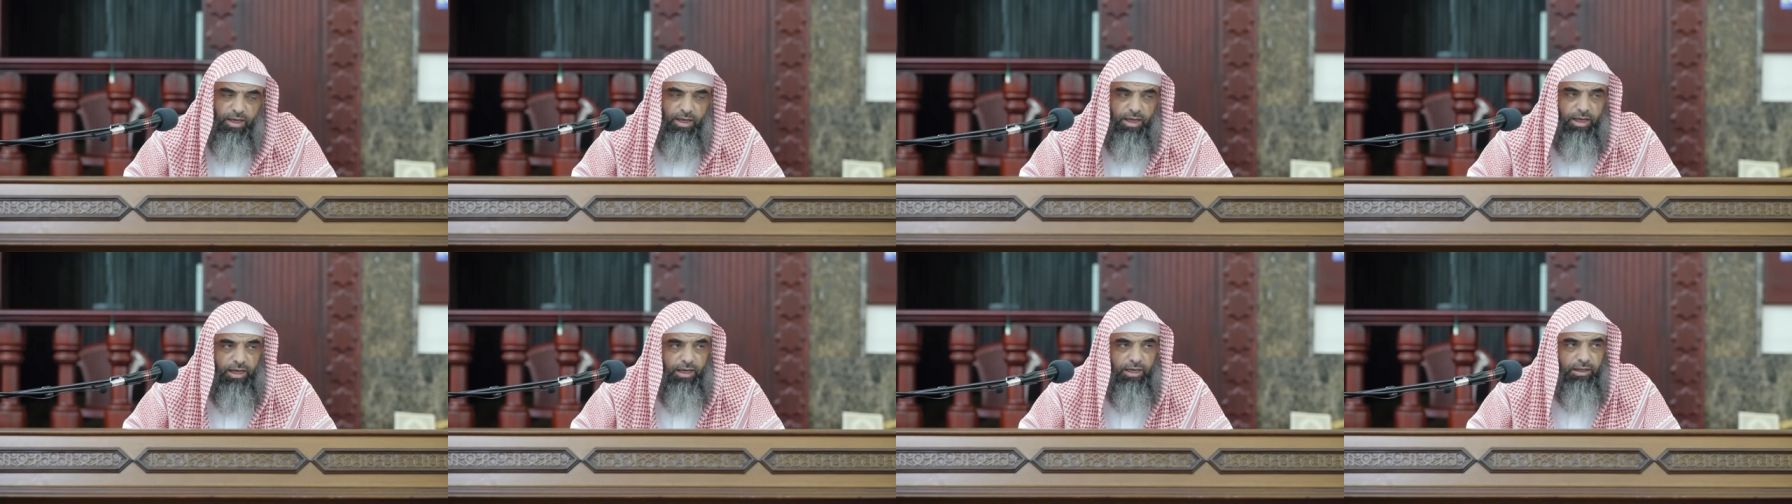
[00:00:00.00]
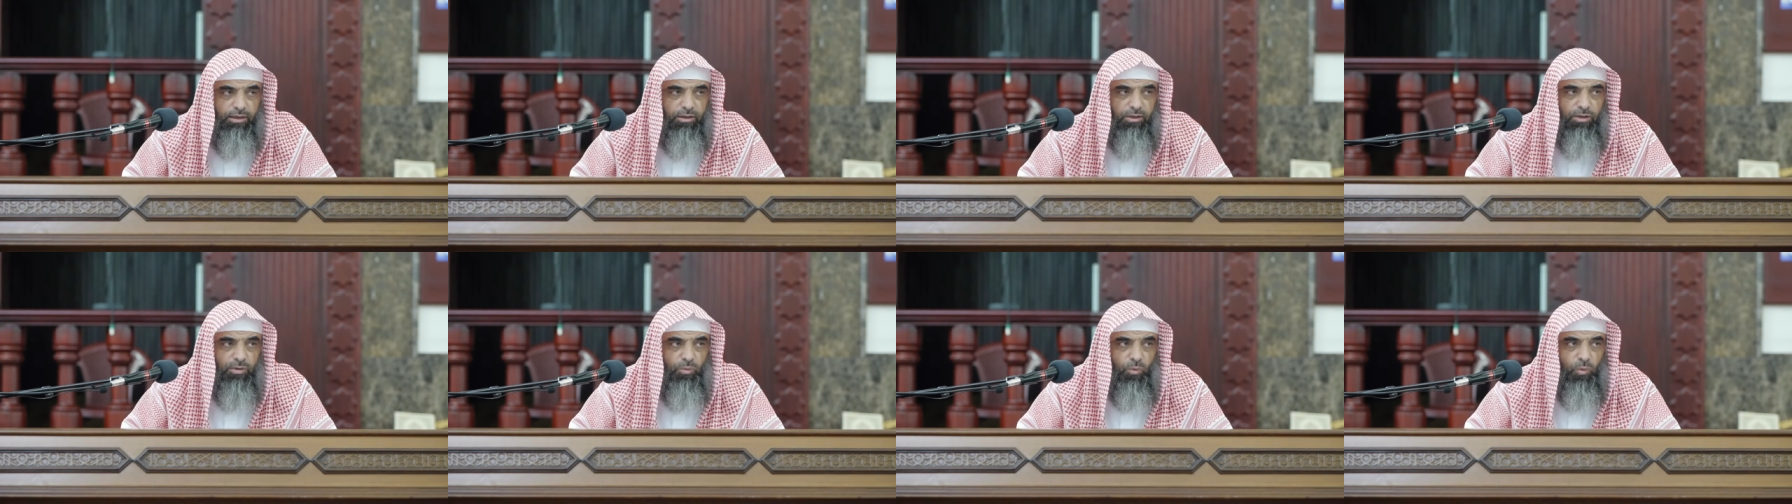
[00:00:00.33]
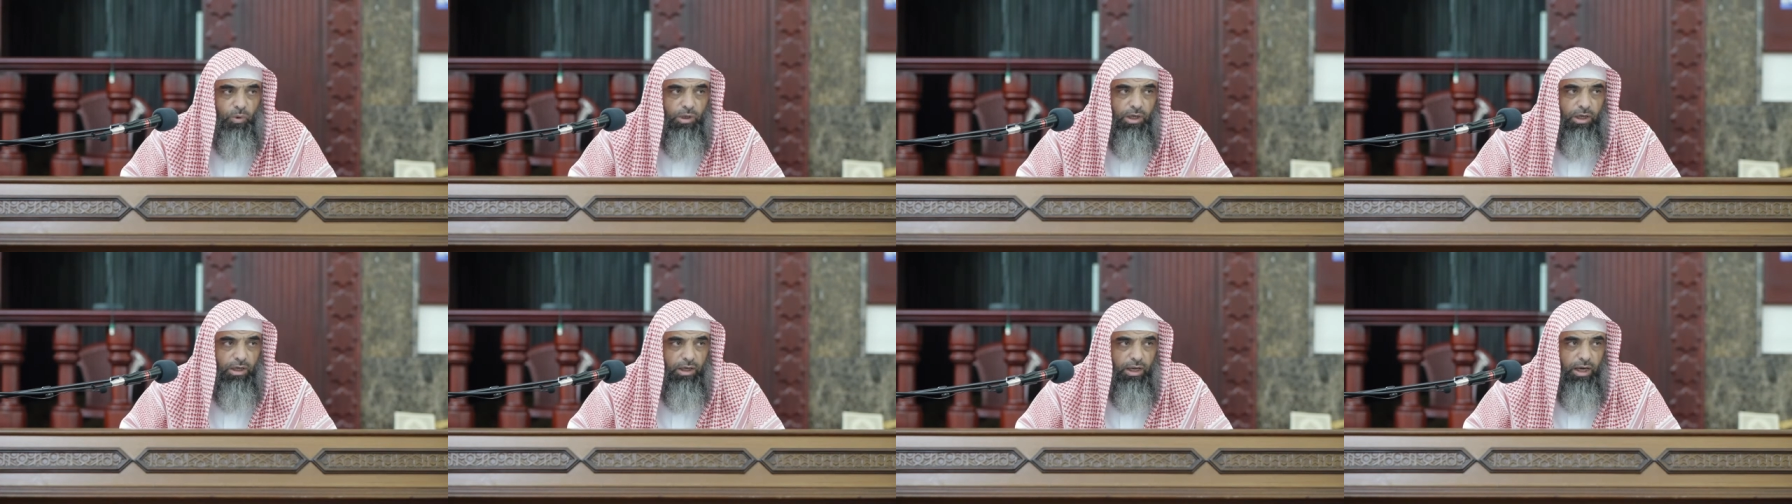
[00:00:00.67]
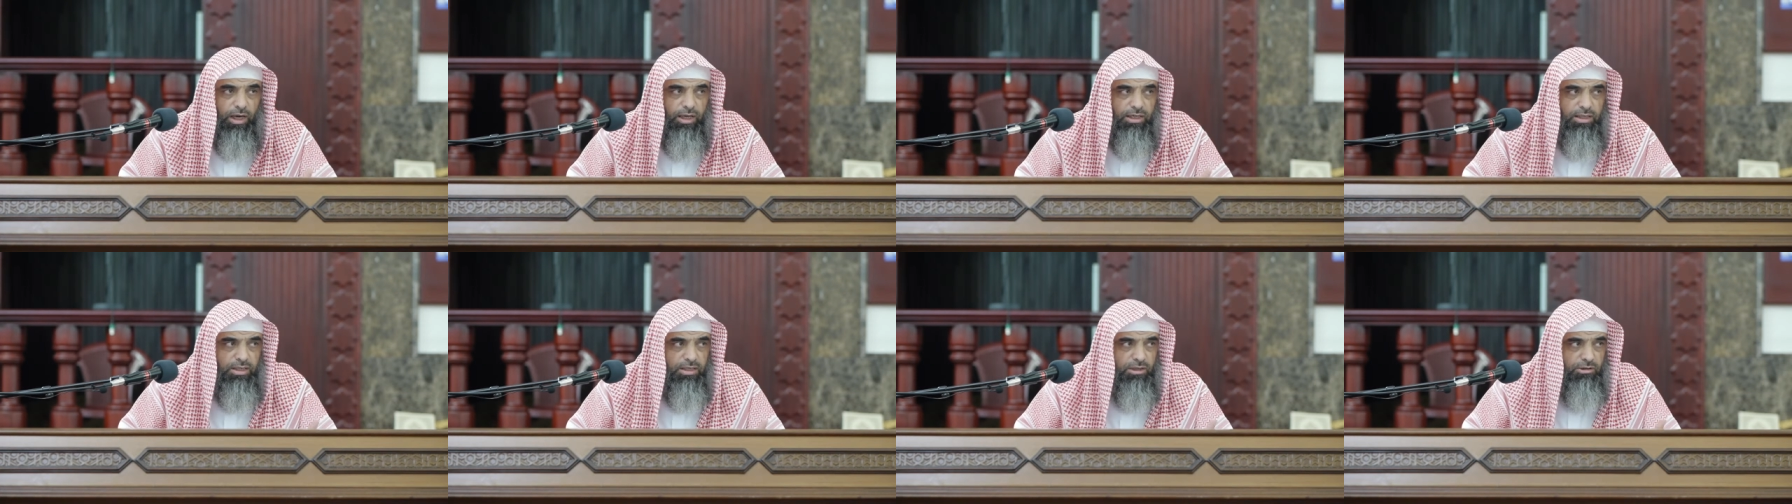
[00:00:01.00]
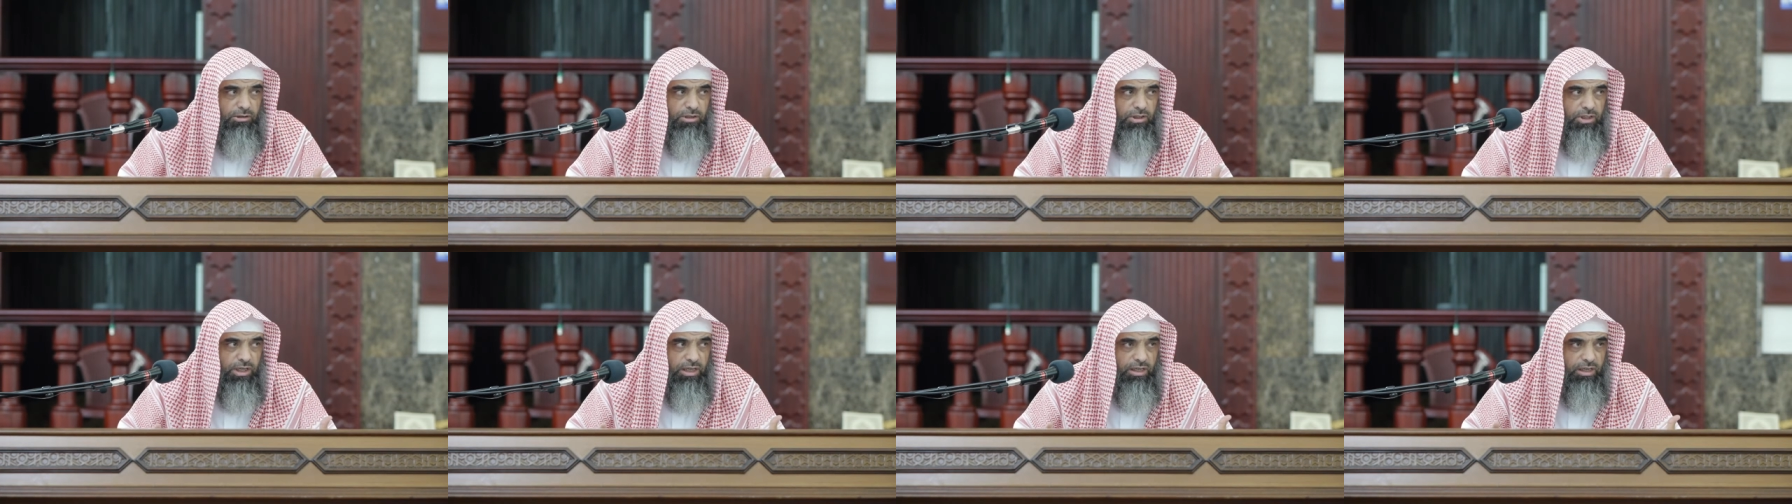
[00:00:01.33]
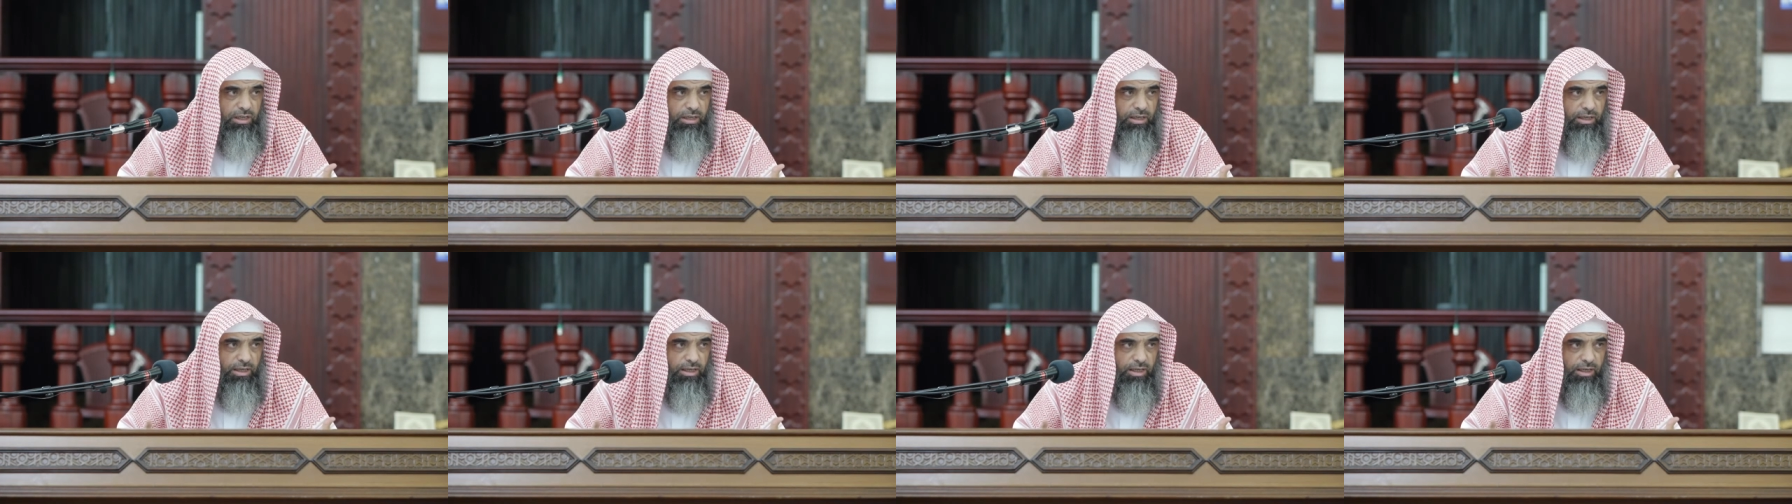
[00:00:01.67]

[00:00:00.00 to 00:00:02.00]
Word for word: And when Allah Azza wa